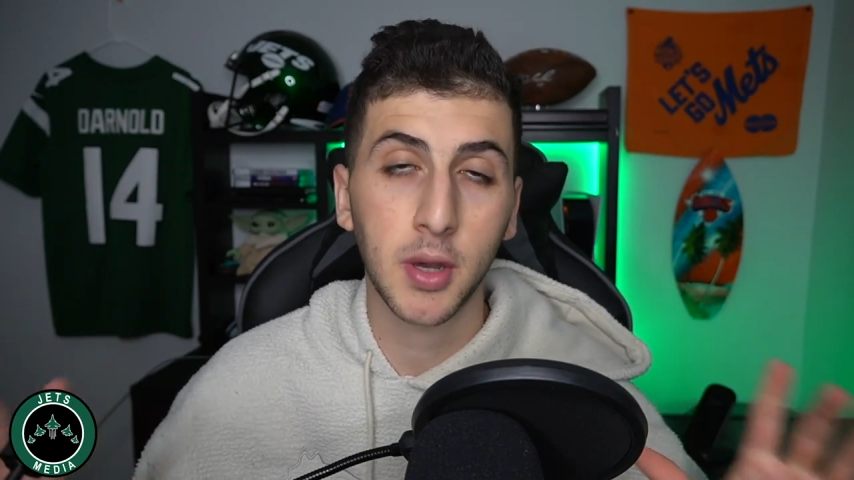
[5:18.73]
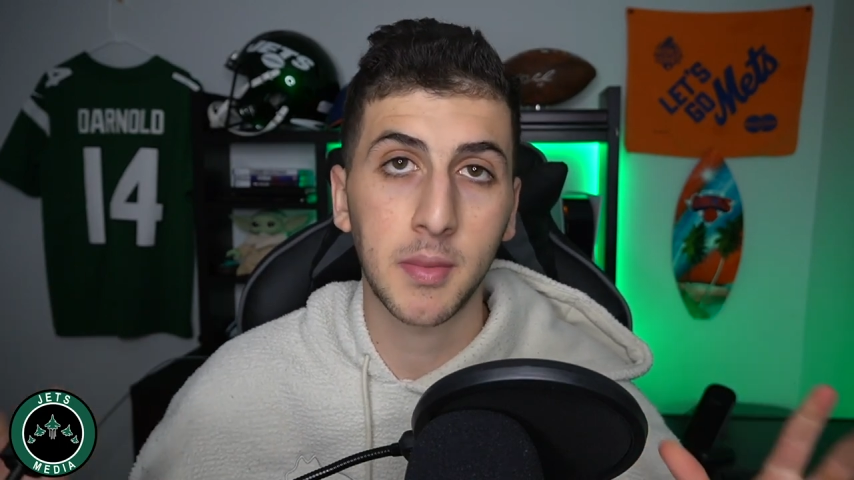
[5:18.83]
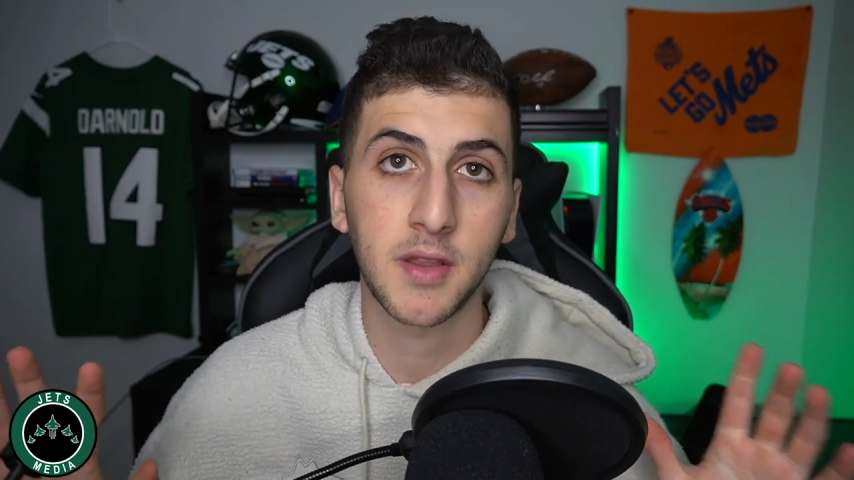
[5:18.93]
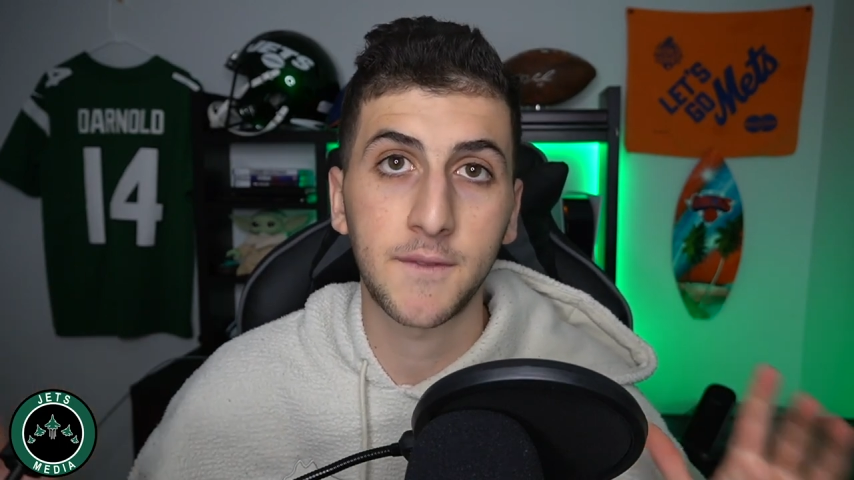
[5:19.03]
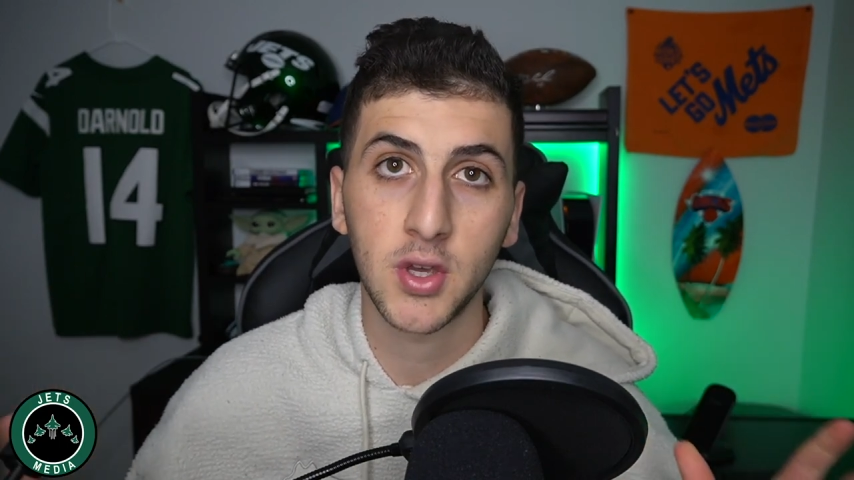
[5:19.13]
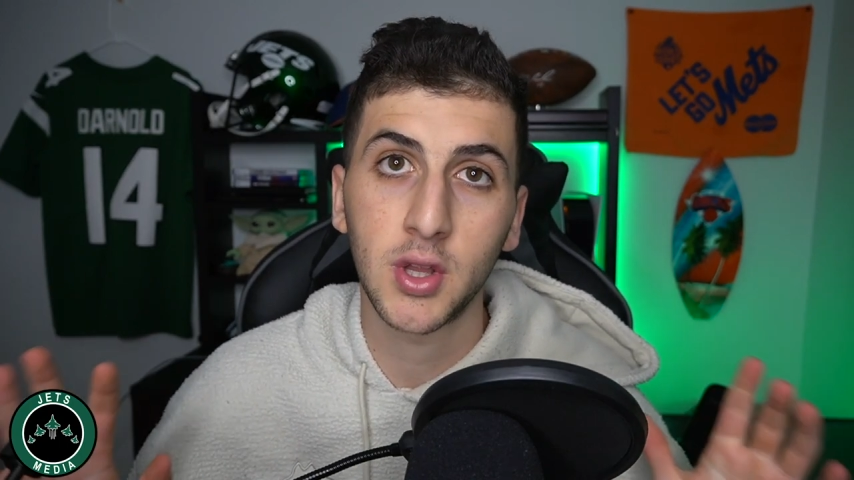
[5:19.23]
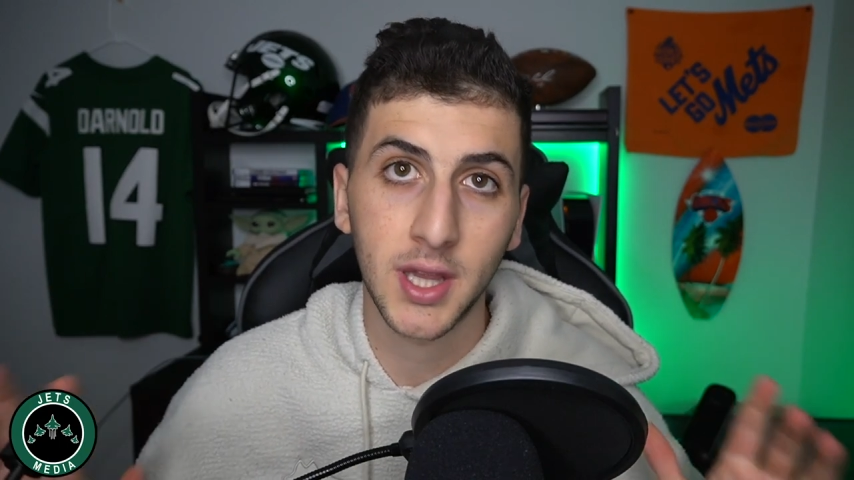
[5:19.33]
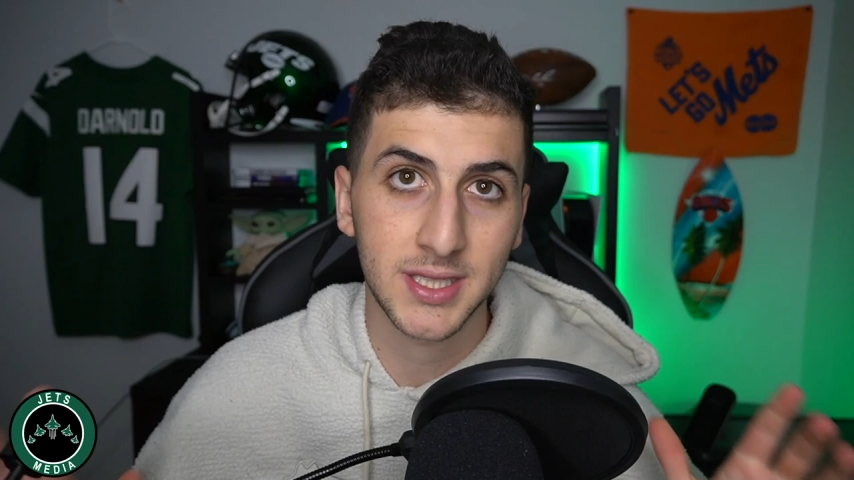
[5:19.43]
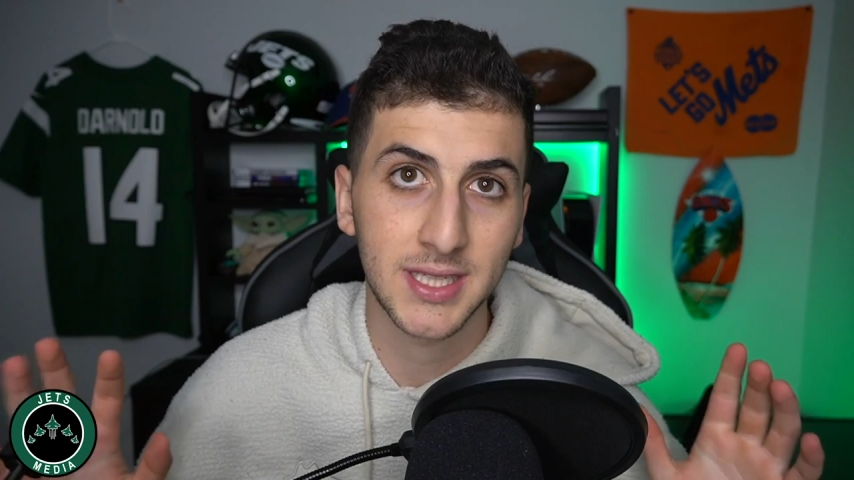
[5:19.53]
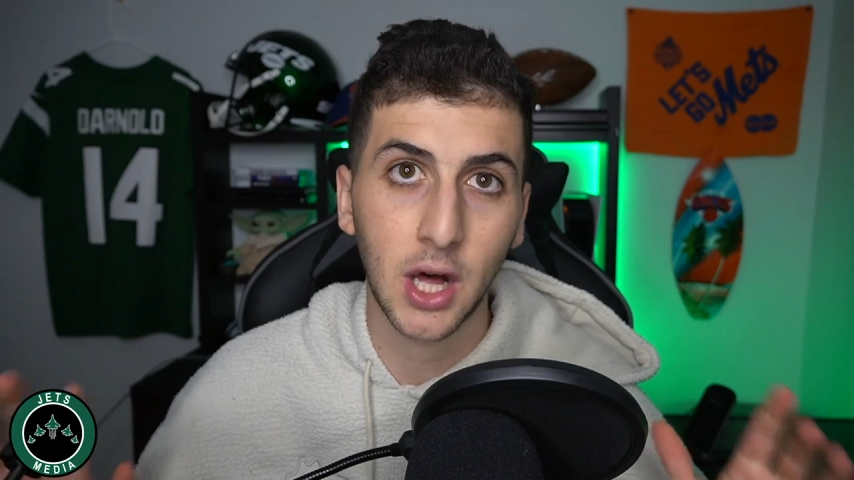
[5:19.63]
put him on the field
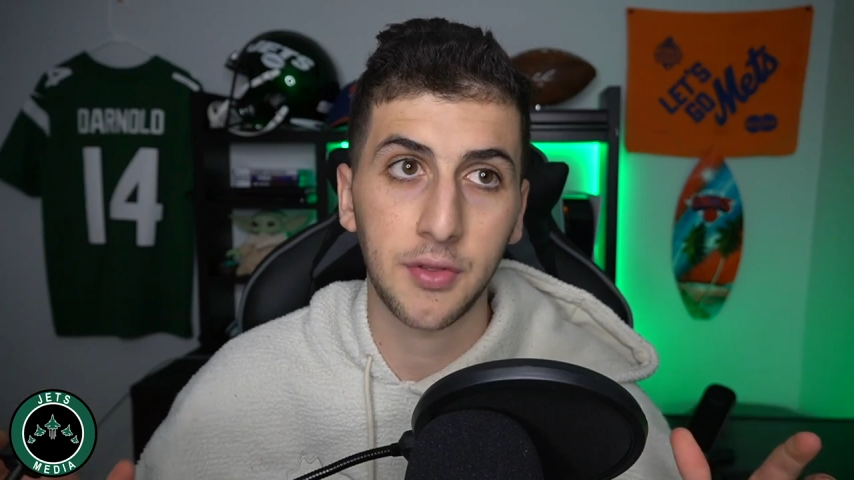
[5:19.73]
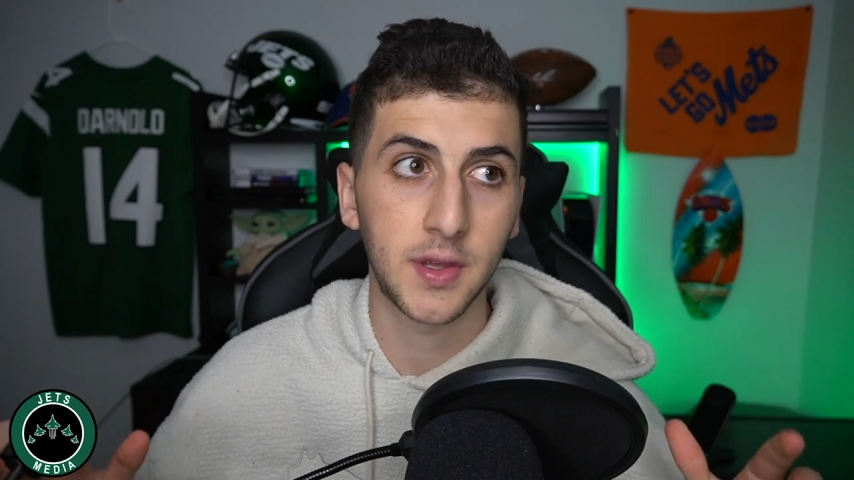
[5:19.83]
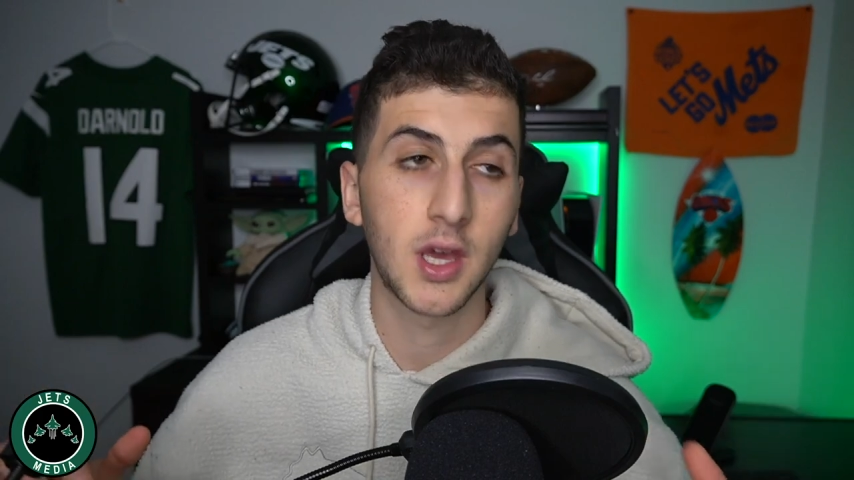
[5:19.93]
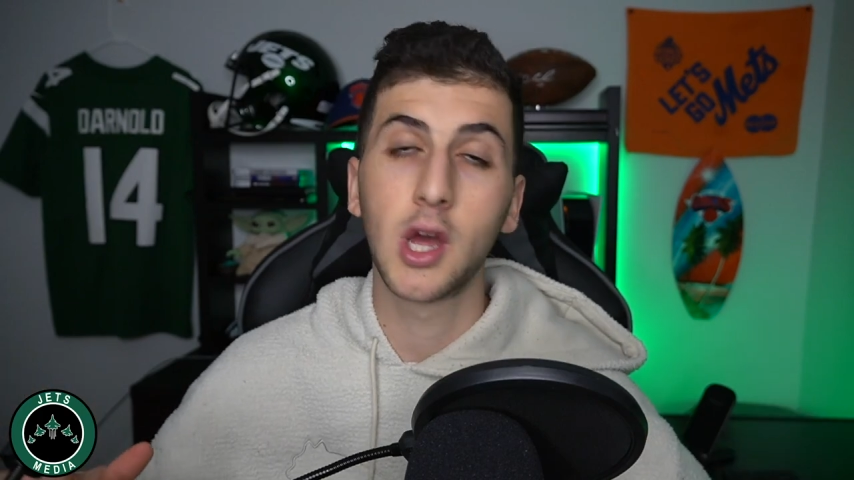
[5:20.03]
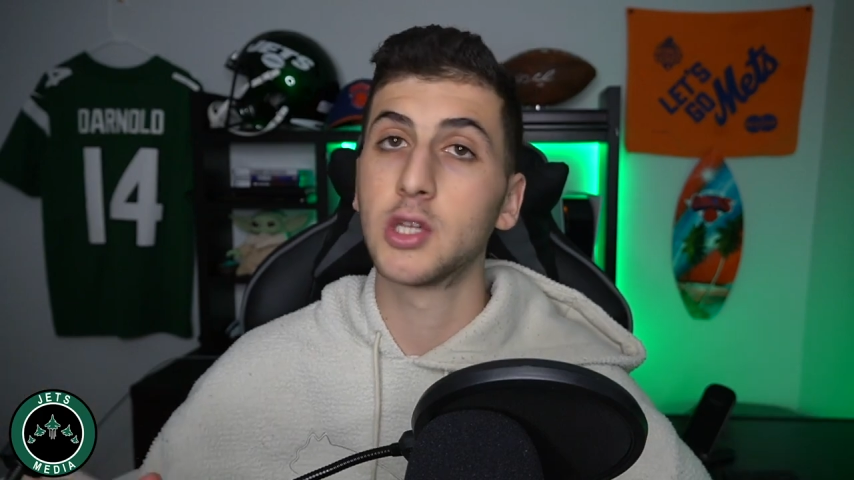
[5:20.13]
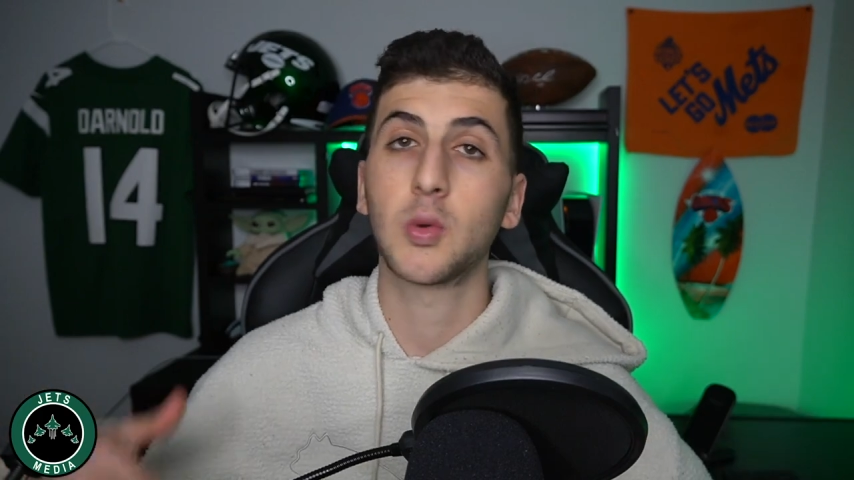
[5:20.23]
unless he's healthy.